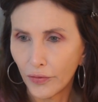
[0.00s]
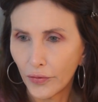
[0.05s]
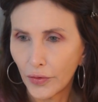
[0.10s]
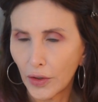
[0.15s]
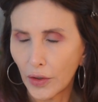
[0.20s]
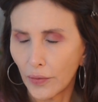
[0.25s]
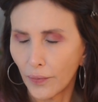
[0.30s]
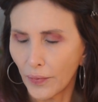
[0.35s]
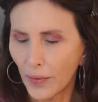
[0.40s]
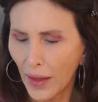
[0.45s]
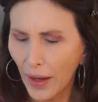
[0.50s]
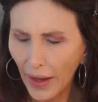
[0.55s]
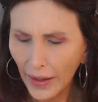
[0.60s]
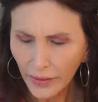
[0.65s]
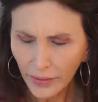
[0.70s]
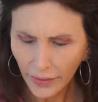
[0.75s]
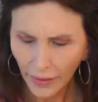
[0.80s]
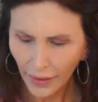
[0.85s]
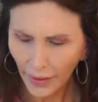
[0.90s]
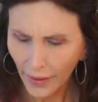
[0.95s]
for, I
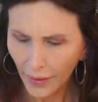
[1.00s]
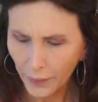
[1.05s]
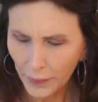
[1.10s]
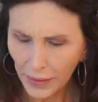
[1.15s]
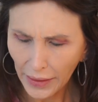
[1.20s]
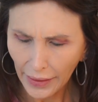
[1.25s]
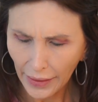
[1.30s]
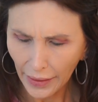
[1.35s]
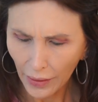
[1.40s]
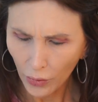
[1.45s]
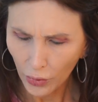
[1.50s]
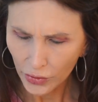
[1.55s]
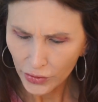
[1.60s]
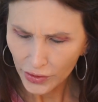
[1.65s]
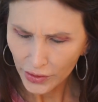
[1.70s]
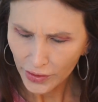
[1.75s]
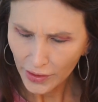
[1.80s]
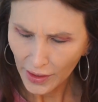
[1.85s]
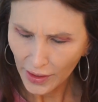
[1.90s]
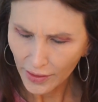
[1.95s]
don't know how many hours
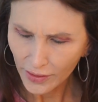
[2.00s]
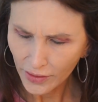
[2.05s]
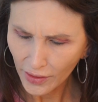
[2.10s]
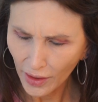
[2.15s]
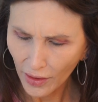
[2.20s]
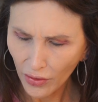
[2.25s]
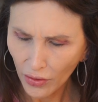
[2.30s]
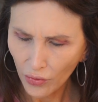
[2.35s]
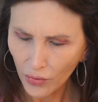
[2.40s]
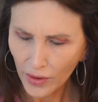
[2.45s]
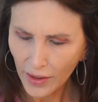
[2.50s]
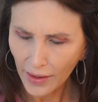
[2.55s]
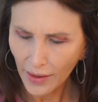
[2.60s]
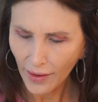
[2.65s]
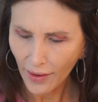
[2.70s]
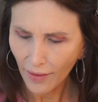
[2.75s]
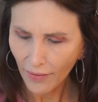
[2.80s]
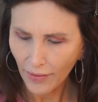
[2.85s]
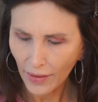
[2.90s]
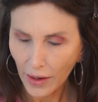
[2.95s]
it takes, like
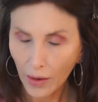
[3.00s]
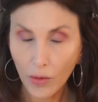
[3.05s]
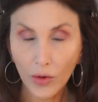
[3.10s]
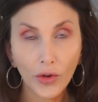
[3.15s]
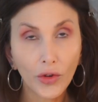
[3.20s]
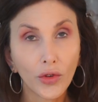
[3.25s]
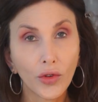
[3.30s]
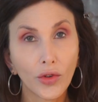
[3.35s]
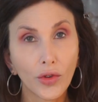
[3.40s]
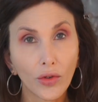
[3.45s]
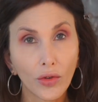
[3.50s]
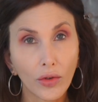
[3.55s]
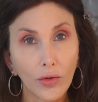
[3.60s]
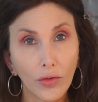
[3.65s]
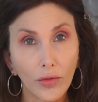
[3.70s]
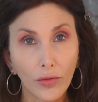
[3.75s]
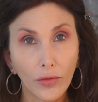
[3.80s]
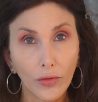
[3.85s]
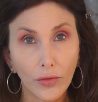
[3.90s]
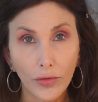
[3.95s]
3.5 hours
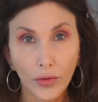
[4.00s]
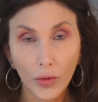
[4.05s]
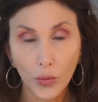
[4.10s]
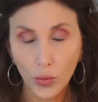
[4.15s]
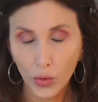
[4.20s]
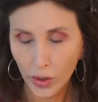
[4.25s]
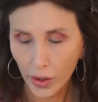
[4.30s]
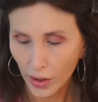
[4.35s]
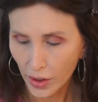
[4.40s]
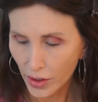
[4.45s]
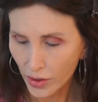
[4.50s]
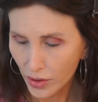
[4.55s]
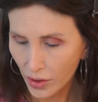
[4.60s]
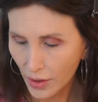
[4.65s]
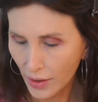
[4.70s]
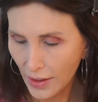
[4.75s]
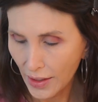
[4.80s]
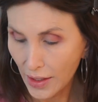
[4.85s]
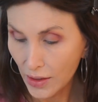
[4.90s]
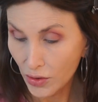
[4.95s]
from where
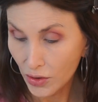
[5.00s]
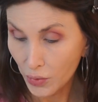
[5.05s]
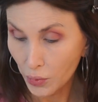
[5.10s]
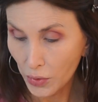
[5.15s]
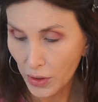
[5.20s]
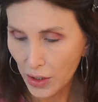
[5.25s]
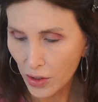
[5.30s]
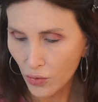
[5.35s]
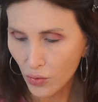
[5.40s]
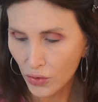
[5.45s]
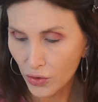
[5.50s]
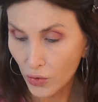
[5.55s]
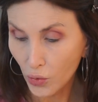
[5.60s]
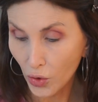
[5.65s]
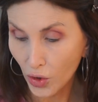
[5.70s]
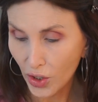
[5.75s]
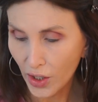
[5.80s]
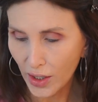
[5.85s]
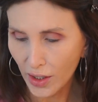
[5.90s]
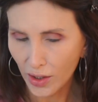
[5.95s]
he was
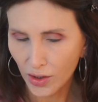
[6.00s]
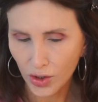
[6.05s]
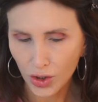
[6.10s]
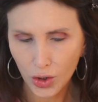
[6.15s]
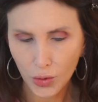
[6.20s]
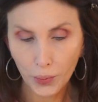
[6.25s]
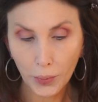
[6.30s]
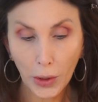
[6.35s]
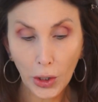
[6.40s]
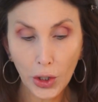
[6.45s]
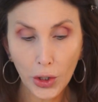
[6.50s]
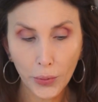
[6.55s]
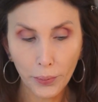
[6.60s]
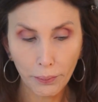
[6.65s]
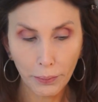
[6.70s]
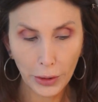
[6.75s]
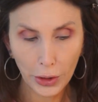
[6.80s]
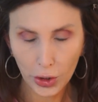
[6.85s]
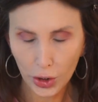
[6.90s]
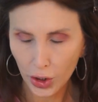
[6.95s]
working in
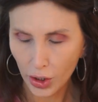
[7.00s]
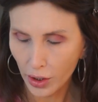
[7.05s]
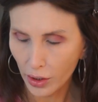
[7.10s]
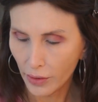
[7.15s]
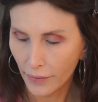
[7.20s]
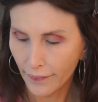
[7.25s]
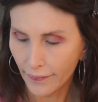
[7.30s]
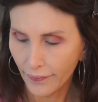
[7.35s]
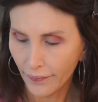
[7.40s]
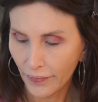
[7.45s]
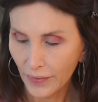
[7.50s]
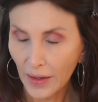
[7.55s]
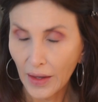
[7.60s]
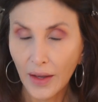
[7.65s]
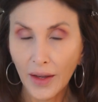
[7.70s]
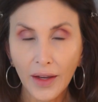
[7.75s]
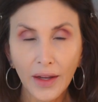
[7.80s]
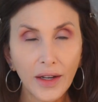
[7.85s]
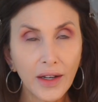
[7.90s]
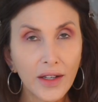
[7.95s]
Spartanburg.
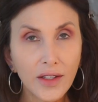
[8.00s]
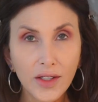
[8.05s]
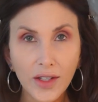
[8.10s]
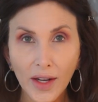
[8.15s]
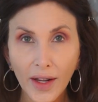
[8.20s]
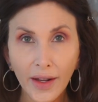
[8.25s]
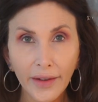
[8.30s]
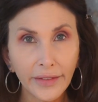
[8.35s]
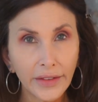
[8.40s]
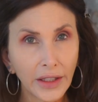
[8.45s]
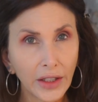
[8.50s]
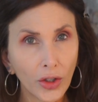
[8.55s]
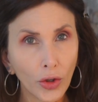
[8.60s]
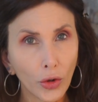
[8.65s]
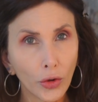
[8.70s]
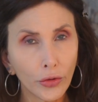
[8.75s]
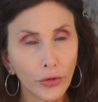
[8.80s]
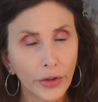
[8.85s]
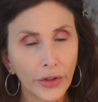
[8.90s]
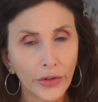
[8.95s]
He doesn't have any
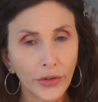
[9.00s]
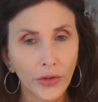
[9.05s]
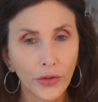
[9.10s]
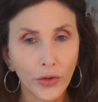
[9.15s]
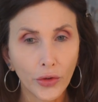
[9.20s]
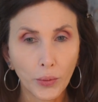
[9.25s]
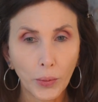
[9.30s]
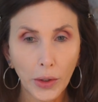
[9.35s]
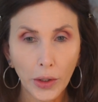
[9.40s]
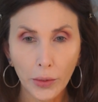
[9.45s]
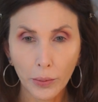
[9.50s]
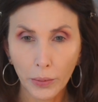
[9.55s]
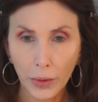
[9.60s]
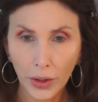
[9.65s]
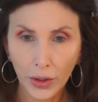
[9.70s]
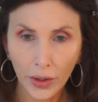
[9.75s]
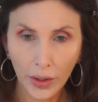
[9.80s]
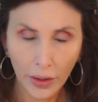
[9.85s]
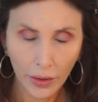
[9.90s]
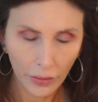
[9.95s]
girlfriends in
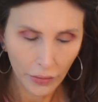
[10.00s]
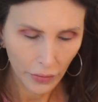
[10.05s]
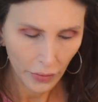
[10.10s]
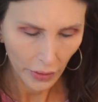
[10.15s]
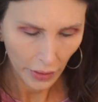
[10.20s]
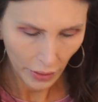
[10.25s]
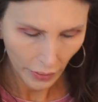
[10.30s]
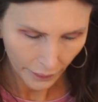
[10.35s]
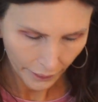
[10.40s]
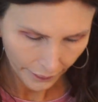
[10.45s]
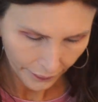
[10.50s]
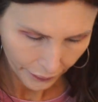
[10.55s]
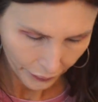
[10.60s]
Spartanburg, I don't think.